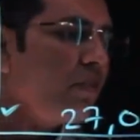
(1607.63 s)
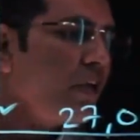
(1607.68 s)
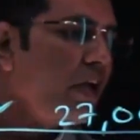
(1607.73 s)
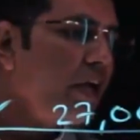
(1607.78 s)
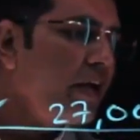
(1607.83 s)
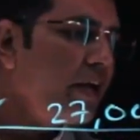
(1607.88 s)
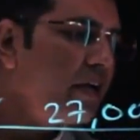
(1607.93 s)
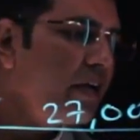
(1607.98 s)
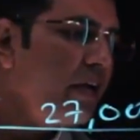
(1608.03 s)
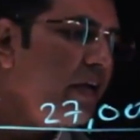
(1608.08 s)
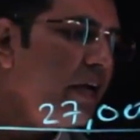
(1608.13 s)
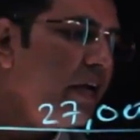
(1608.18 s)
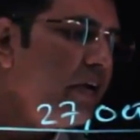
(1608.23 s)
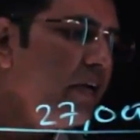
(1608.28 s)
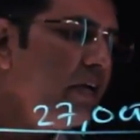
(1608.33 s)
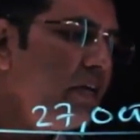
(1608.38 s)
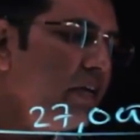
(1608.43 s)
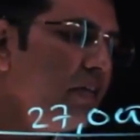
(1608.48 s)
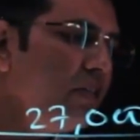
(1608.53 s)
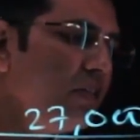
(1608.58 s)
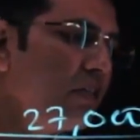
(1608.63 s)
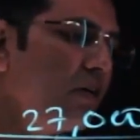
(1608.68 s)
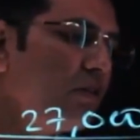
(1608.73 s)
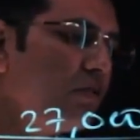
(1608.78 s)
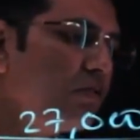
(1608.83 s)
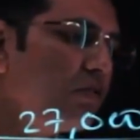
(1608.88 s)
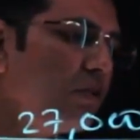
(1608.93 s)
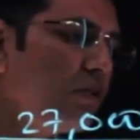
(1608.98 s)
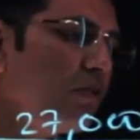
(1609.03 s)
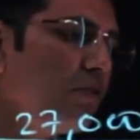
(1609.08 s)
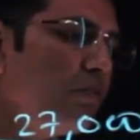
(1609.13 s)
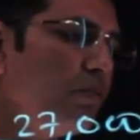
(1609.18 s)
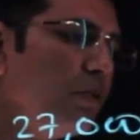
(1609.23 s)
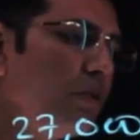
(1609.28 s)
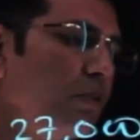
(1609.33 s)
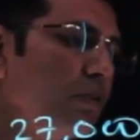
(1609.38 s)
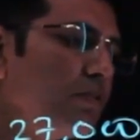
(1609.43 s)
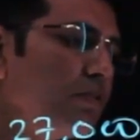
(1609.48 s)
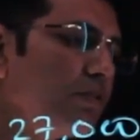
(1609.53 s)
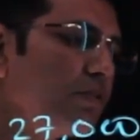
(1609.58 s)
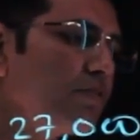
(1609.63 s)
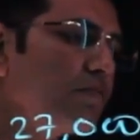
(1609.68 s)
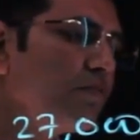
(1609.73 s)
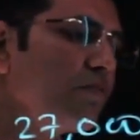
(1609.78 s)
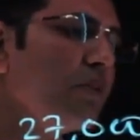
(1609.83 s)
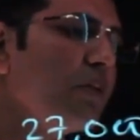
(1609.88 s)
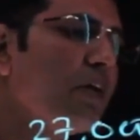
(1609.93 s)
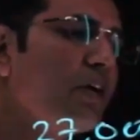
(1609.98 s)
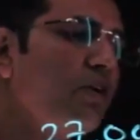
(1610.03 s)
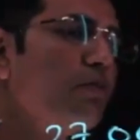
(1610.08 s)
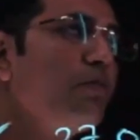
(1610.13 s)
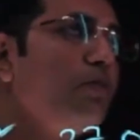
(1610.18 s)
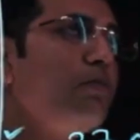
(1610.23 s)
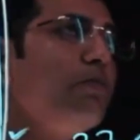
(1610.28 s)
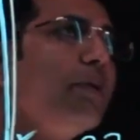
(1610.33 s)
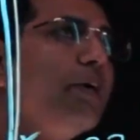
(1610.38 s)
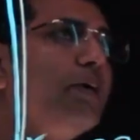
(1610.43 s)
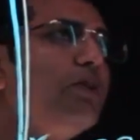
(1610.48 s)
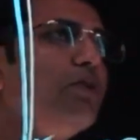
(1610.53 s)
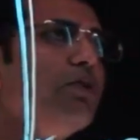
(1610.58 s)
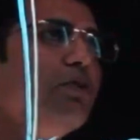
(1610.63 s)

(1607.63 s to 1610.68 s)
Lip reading: and 18,000 rupees yet to be paid